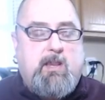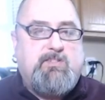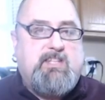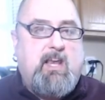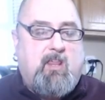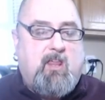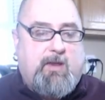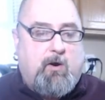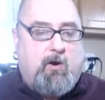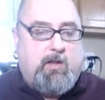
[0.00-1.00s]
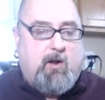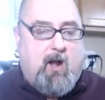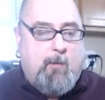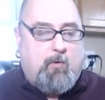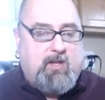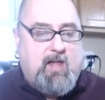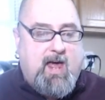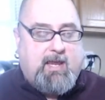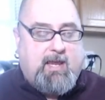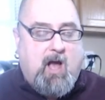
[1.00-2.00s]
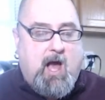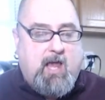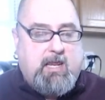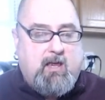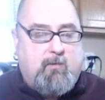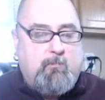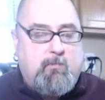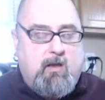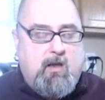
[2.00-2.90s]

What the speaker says: and he was in a little bit earlier, and I'm really glad I caught him.